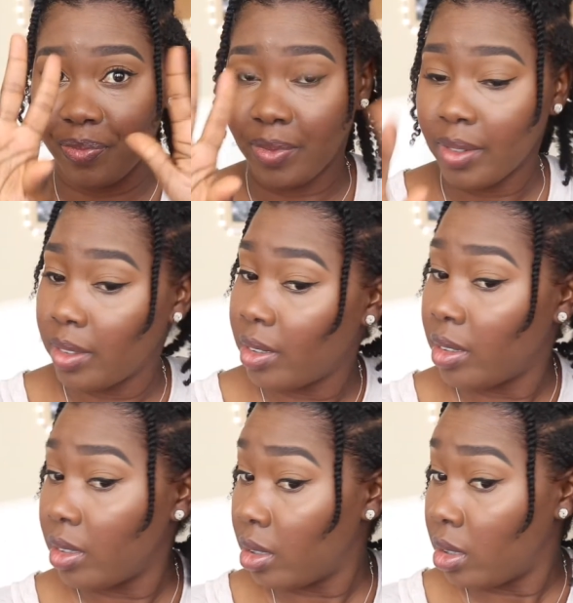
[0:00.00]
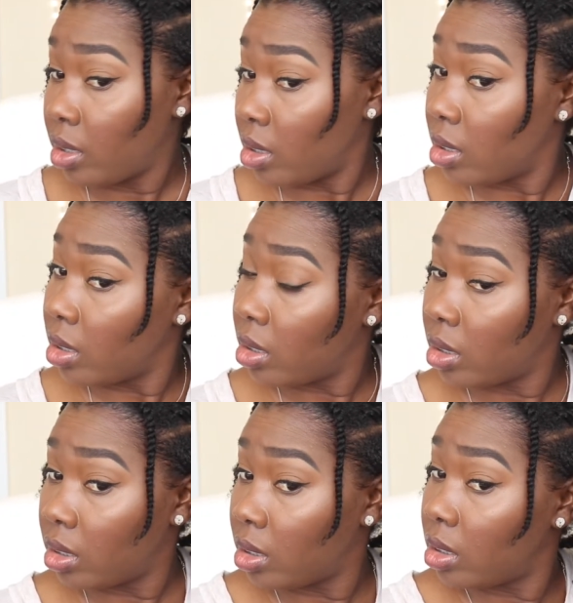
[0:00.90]

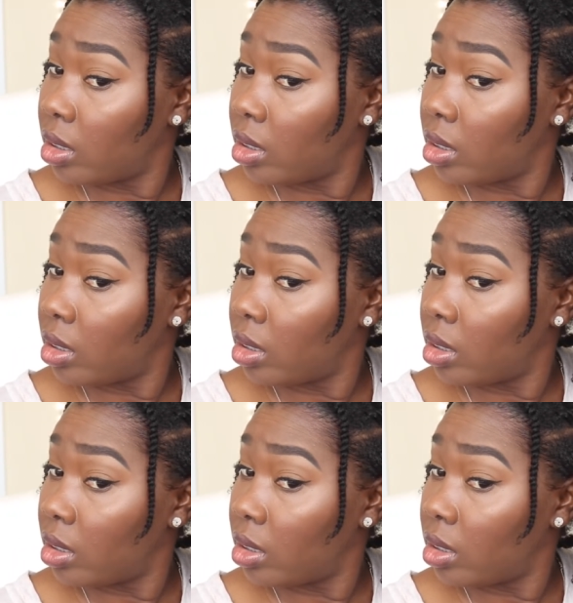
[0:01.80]
[no speech]